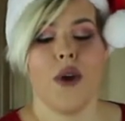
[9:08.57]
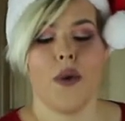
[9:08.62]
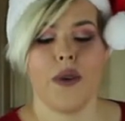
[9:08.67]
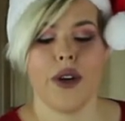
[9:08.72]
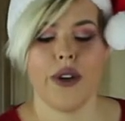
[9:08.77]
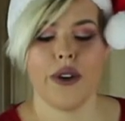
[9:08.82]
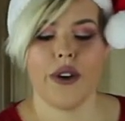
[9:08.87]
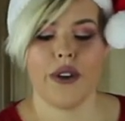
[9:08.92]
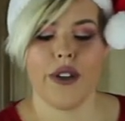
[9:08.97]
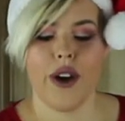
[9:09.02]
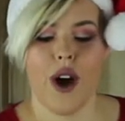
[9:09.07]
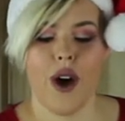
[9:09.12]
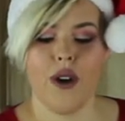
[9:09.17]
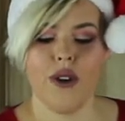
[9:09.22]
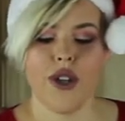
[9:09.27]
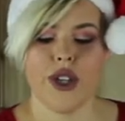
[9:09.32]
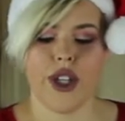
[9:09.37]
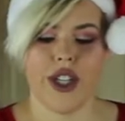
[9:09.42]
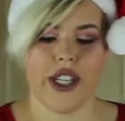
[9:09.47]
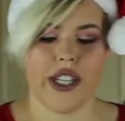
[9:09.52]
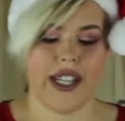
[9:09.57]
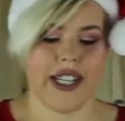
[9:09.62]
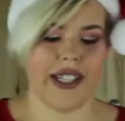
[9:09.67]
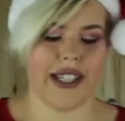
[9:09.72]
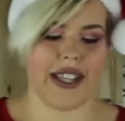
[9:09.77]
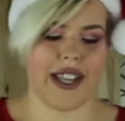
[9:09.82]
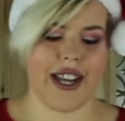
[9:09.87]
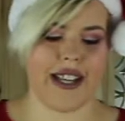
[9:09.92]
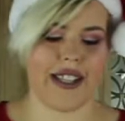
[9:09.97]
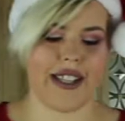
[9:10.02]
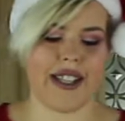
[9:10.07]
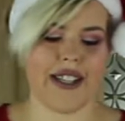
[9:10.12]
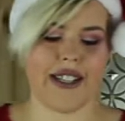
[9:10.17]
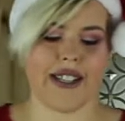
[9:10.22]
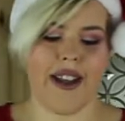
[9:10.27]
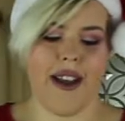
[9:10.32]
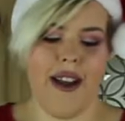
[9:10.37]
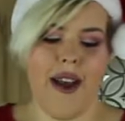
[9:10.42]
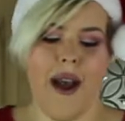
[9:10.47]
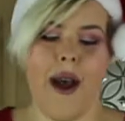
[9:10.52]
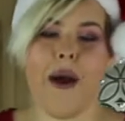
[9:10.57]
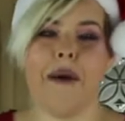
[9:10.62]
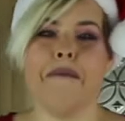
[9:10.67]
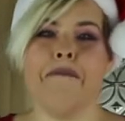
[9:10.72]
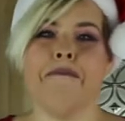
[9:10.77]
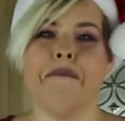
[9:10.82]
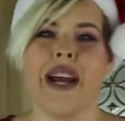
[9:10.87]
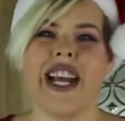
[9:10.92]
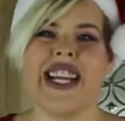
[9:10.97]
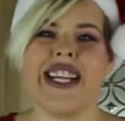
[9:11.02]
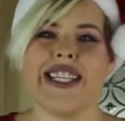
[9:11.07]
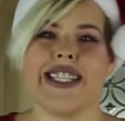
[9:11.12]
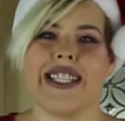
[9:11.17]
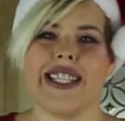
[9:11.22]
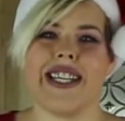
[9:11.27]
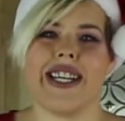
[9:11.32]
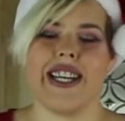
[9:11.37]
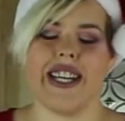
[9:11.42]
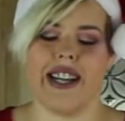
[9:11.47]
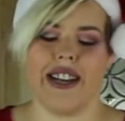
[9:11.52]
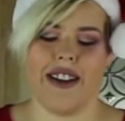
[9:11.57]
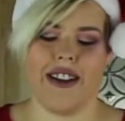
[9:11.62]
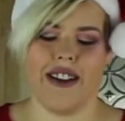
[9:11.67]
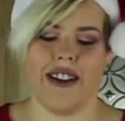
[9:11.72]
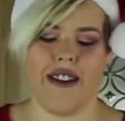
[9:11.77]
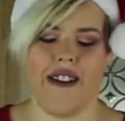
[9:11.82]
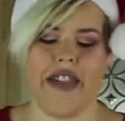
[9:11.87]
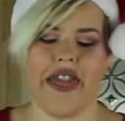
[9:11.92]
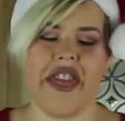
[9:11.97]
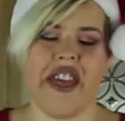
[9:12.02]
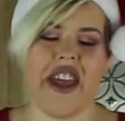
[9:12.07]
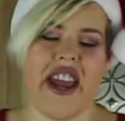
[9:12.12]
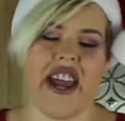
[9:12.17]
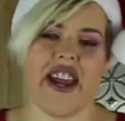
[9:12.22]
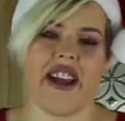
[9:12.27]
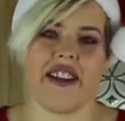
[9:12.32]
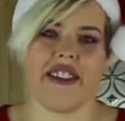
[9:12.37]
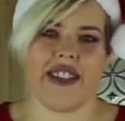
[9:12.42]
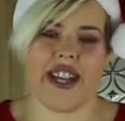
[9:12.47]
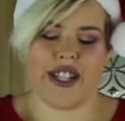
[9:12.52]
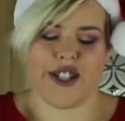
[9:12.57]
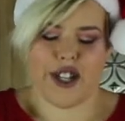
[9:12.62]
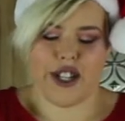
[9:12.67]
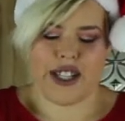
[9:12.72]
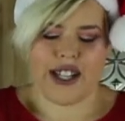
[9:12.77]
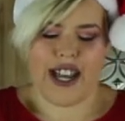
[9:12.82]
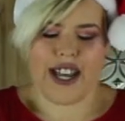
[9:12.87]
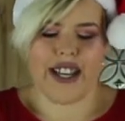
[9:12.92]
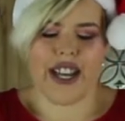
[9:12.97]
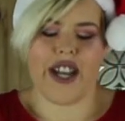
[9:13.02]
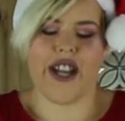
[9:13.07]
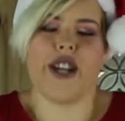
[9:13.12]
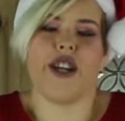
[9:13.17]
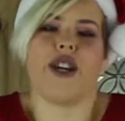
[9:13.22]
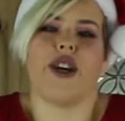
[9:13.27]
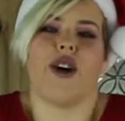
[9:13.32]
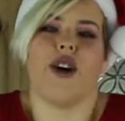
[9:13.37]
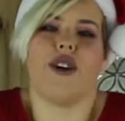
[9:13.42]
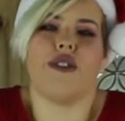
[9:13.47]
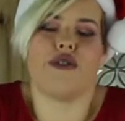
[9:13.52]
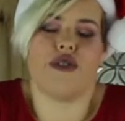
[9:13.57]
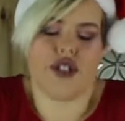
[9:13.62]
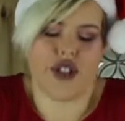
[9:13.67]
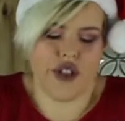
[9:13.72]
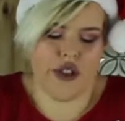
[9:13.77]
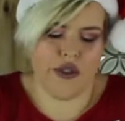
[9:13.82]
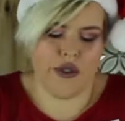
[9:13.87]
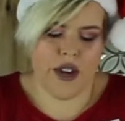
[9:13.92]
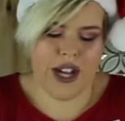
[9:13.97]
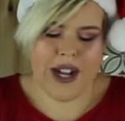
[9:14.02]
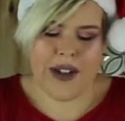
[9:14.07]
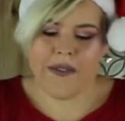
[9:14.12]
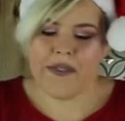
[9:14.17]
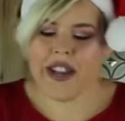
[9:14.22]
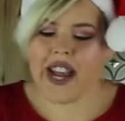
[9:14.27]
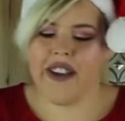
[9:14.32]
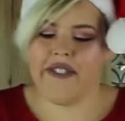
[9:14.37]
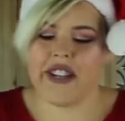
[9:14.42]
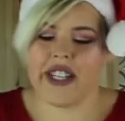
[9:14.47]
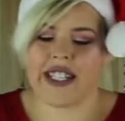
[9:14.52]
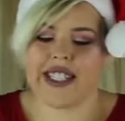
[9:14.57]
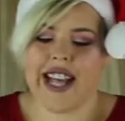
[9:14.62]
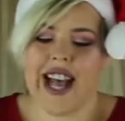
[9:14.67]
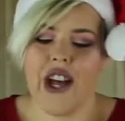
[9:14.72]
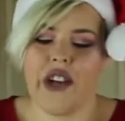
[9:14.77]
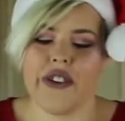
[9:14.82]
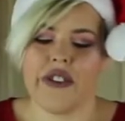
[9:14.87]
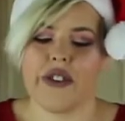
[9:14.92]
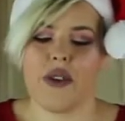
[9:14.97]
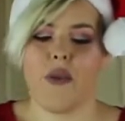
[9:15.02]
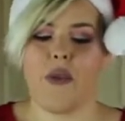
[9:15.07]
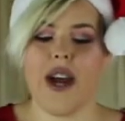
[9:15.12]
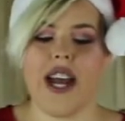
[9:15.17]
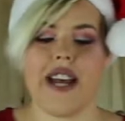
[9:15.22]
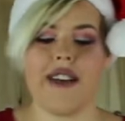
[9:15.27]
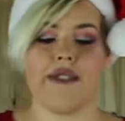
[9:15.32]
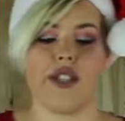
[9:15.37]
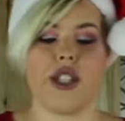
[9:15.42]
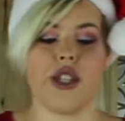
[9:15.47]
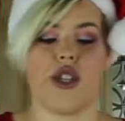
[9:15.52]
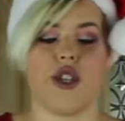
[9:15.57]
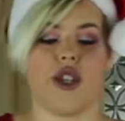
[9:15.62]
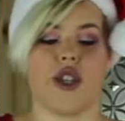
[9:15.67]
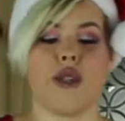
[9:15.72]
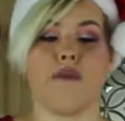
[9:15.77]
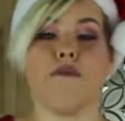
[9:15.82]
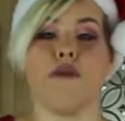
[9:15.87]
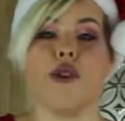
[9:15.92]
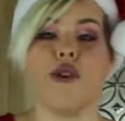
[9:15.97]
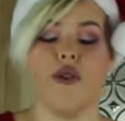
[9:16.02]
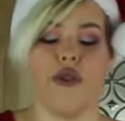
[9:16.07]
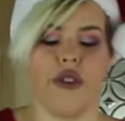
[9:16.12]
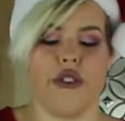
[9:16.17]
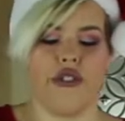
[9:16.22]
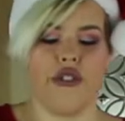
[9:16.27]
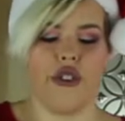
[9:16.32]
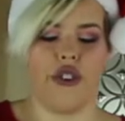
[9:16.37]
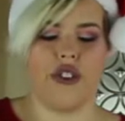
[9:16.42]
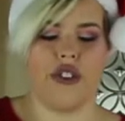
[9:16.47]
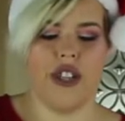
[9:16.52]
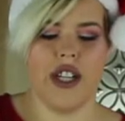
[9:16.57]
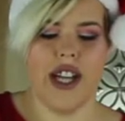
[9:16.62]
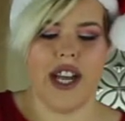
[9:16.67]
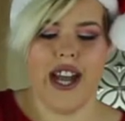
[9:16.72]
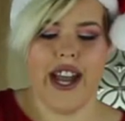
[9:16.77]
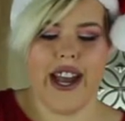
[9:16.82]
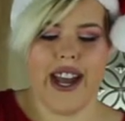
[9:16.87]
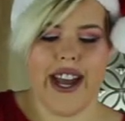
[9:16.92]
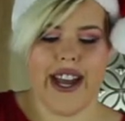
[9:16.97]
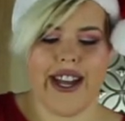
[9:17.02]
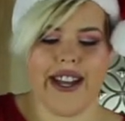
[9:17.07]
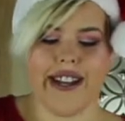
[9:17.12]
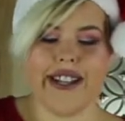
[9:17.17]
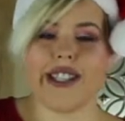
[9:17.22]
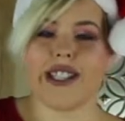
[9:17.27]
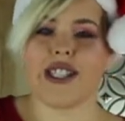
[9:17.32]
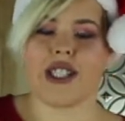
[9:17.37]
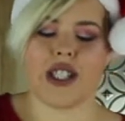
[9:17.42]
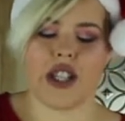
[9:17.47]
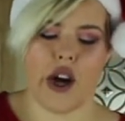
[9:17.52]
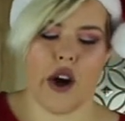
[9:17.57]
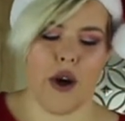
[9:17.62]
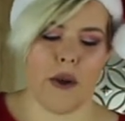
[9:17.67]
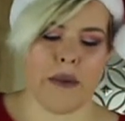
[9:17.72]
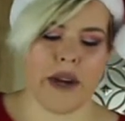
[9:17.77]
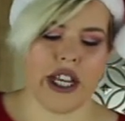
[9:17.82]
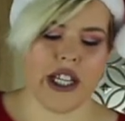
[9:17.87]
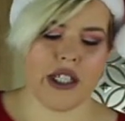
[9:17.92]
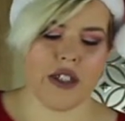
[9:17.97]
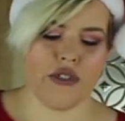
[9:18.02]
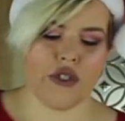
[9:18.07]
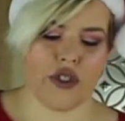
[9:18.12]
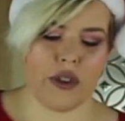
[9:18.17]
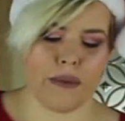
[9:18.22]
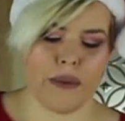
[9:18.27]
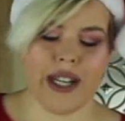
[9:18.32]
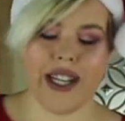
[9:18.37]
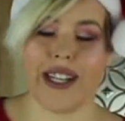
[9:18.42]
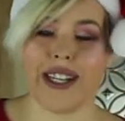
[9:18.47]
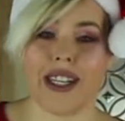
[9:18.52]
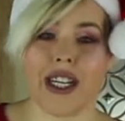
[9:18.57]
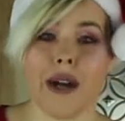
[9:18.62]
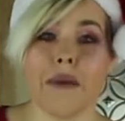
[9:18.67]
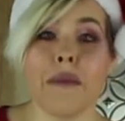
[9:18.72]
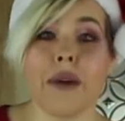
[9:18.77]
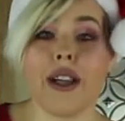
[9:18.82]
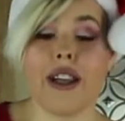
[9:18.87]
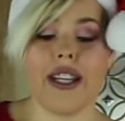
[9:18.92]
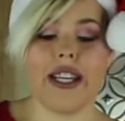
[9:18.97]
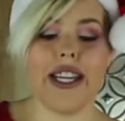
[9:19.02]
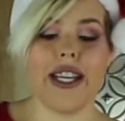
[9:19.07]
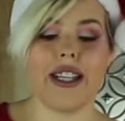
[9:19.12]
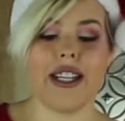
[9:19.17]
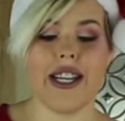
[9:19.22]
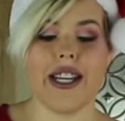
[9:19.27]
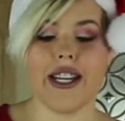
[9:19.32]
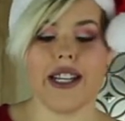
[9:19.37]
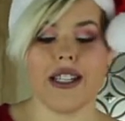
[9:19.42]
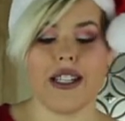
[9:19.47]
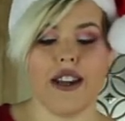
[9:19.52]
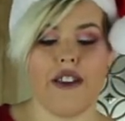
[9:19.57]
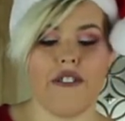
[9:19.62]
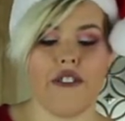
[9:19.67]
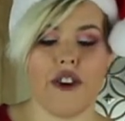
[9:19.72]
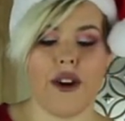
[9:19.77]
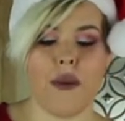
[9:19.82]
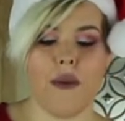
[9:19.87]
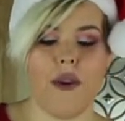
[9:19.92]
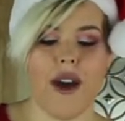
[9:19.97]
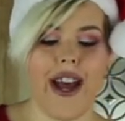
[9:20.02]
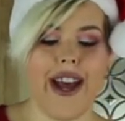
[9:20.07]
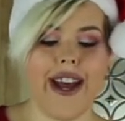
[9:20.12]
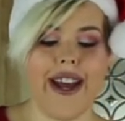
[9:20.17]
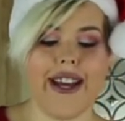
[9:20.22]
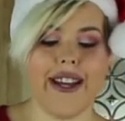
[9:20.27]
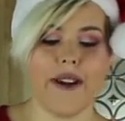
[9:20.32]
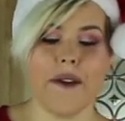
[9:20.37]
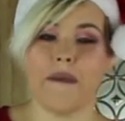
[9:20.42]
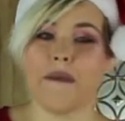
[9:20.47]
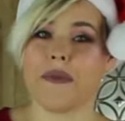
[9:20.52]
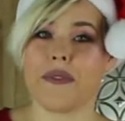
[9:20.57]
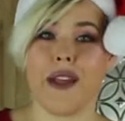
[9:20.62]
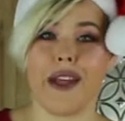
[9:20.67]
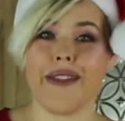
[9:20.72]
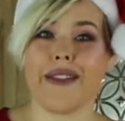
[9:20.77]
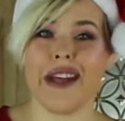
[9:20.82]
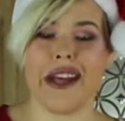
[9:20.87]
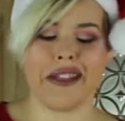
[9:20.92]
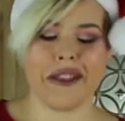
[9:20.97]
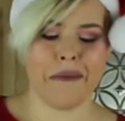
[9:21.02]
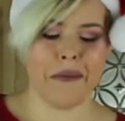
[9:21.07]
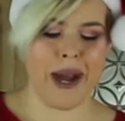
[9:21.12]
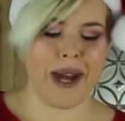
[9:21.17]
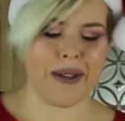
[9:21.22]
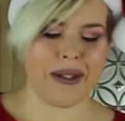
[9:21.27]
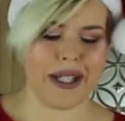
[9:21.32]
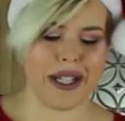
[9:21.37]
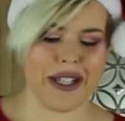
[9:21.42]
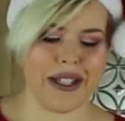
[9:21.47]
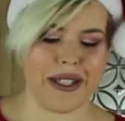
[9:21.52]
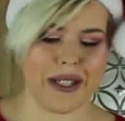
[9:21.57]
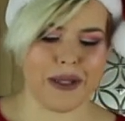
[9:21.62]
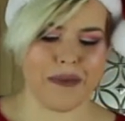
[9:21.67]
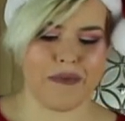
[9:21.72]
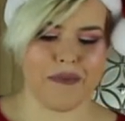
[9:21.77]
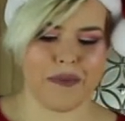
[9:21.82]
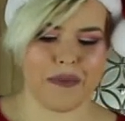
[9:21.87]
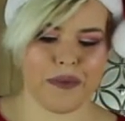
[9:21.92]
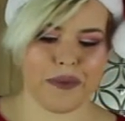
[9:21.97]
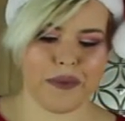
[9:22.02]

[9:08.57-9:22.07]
When you go to the ocean, it's like this amazing thing that just like engulfs you. And the sound of the waves is just beautiful and it's so peaceful, but in a completely different way than the mountains.